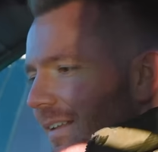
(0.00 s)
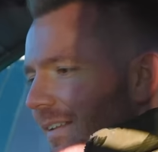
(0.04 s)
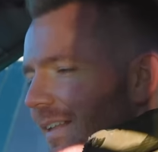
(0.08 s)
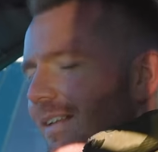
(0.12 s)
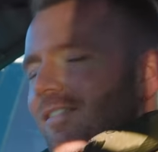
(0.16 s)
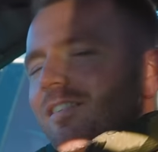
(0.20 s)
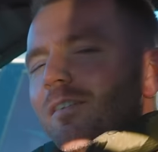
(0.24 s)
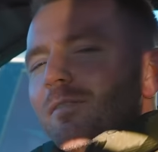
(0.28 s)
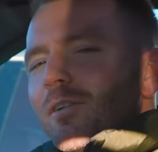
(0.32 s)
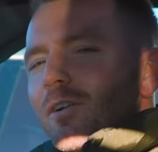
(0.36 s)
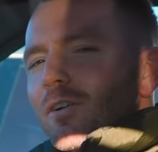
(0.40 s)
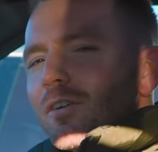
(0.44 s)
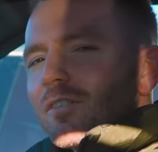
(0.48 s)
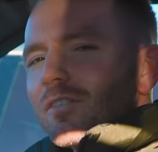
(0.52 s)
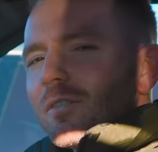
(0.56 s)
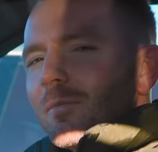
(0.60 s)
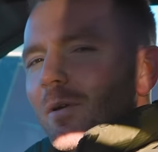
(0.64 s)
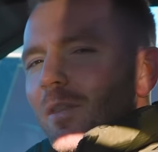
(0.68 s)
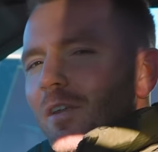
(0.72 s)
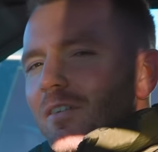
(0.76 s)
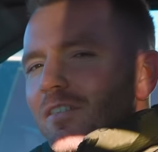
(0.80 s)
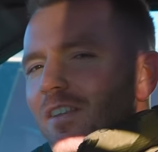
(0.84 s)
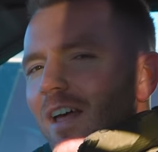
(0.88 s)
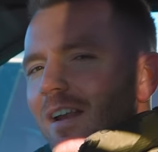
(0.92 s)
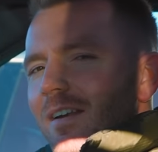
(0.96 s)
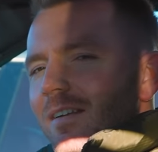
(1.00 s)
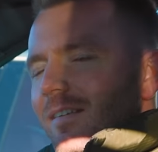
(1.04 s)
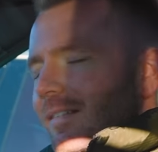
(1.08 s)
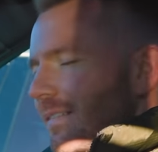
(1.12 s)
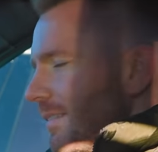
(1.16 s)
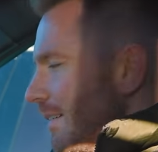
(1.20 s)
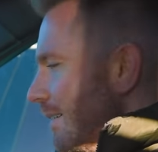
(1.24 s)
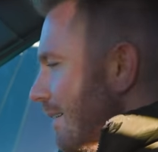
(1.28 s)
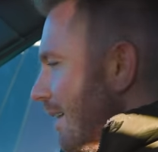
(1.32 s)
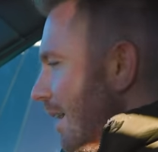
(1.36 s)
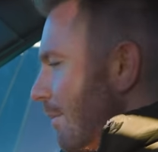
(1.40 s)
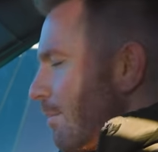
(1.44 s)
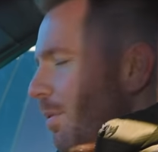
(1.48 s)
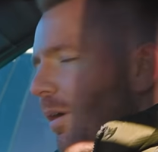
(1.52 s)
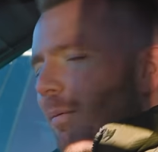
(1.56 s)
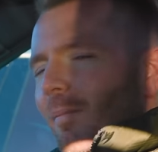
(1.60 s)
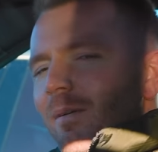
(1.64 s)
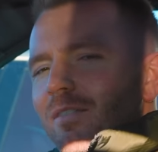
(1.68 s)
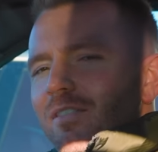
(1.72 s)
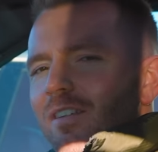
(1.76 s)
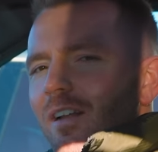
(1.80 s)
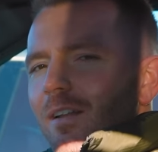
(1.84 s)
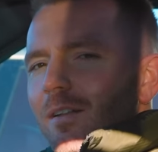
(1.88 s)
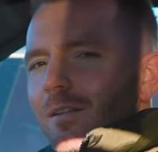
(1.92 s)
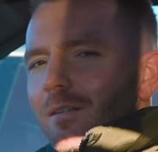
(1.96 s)
Let's have a look at some others then. I
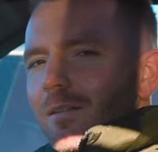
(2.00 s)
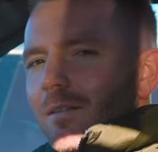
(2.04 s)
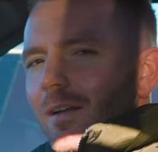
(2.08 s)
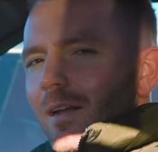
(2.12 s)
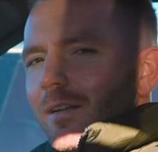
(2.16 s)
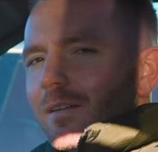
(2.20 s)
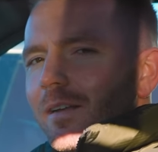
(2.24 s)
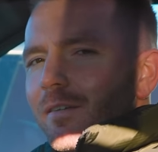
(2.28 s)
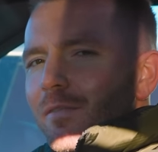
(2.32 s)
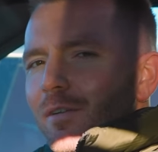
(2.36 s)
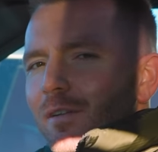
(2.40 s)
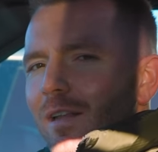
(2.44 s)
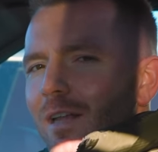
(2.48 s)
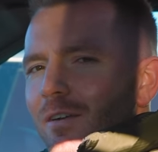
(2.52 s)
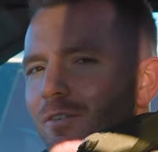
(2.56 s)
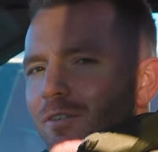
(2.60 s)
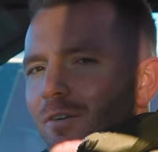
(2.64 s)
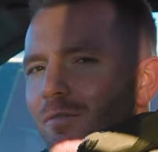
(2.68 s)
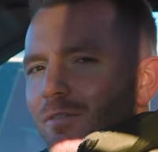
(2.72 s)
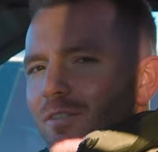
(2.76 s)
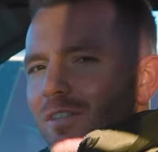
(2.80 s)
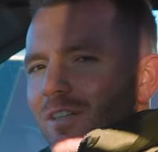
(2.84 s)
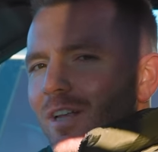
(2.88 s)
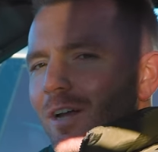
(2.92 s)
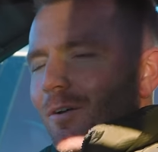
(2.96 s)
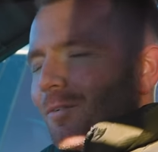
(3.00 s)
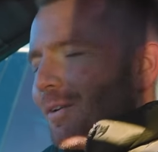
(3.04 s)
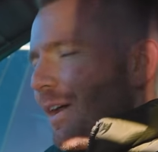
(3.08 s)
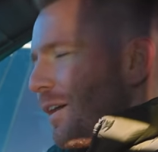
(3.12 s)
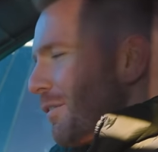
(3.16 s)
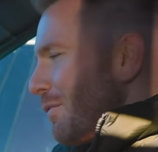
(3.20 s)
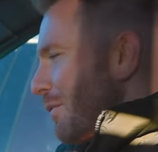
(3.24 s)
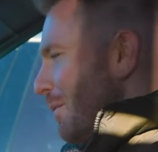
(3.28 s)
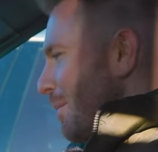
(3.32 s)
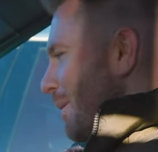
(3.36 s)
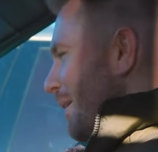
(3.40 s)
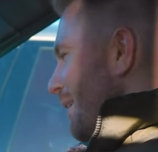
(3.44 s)
promise I'll leave the Land Rovers alone now for a